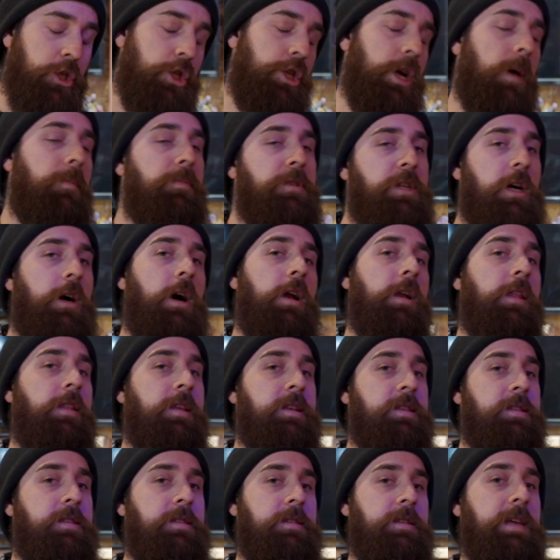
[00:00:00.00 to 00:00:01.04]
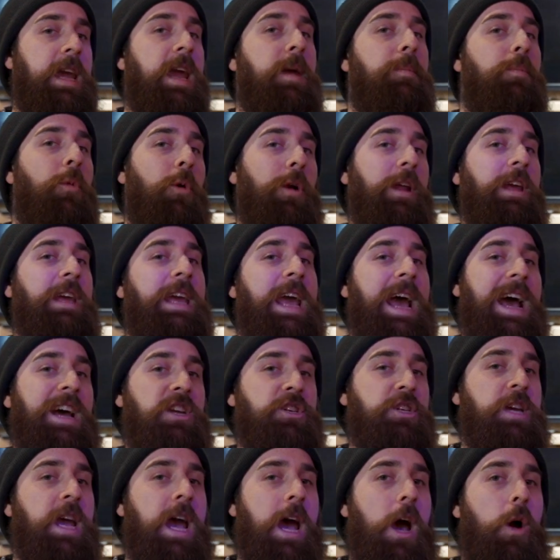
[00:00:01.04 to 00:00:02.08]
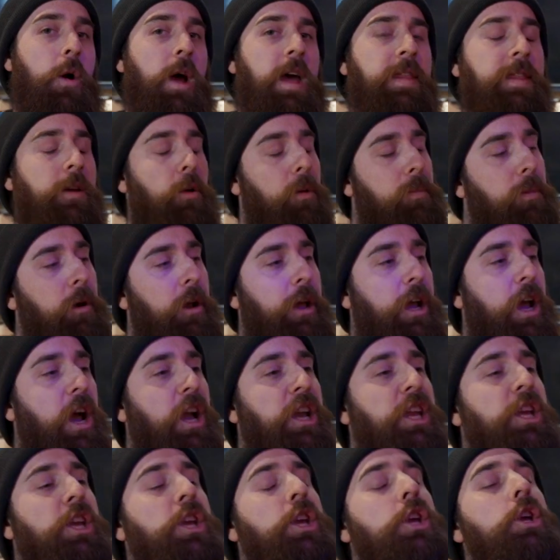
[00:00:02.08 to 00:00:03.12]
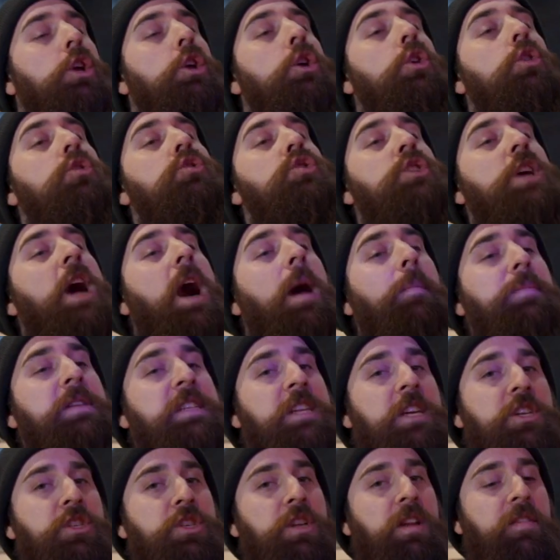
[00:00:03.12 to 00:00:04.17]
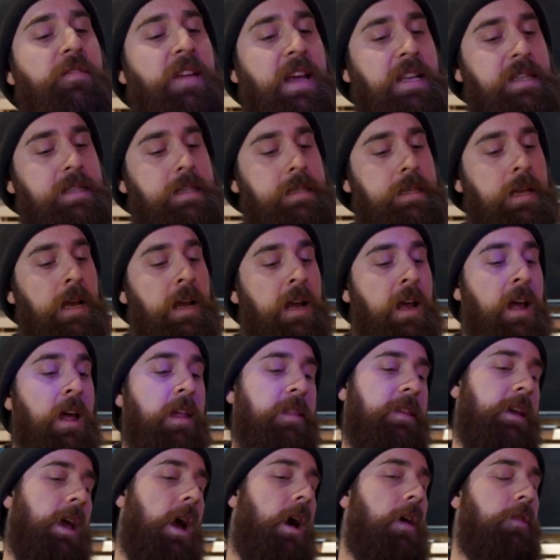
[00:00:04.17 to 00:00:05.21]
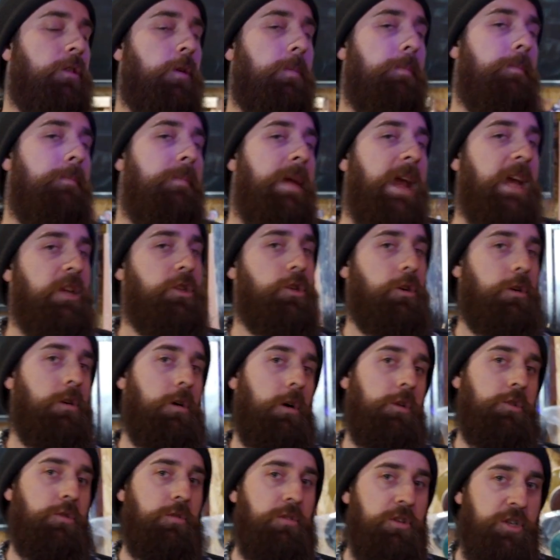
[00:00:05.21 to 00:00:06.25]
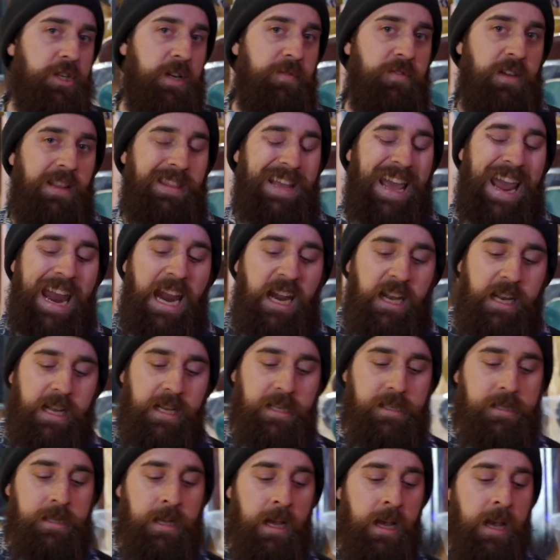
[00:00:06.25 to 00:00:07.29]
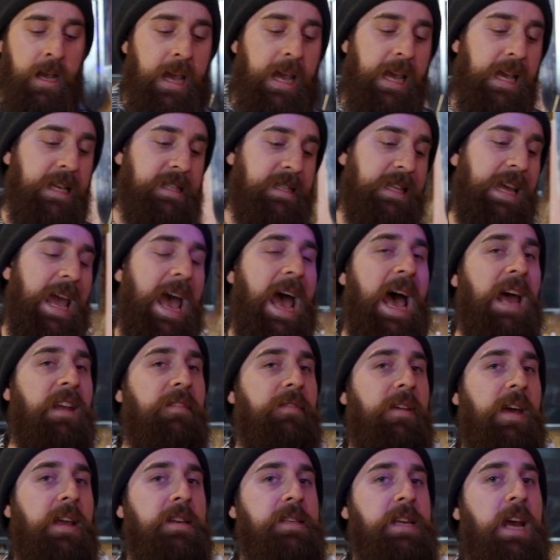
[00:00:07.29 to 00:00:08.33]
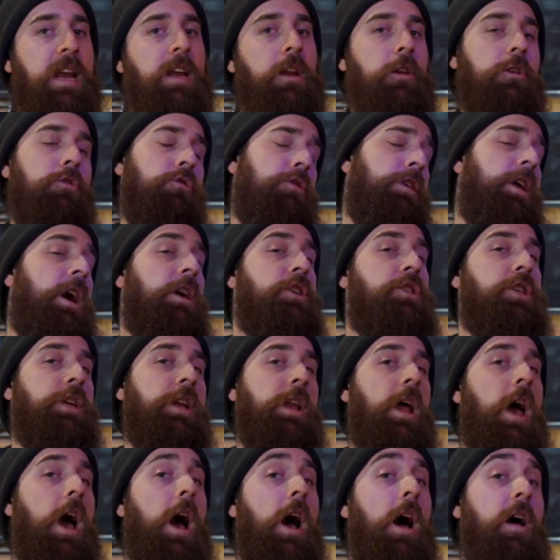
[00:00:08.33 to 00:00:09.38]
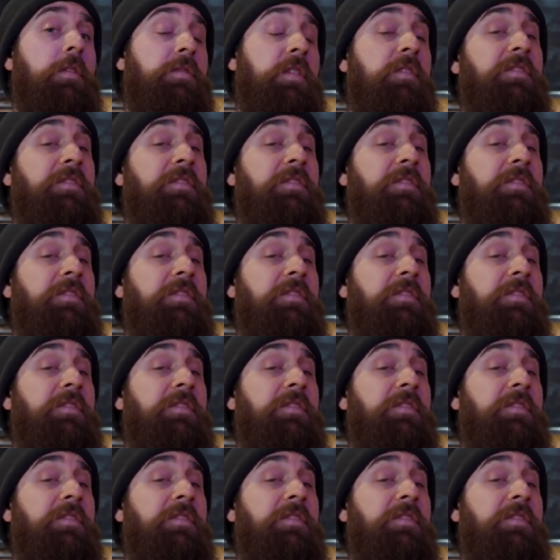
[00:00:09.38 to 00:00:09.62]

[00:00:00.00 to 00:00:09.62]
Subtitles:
jumped onto this skateboarding cash cow, and they were putting on huge competition events. The other major cultural shift in the 80s is the advent and introduction of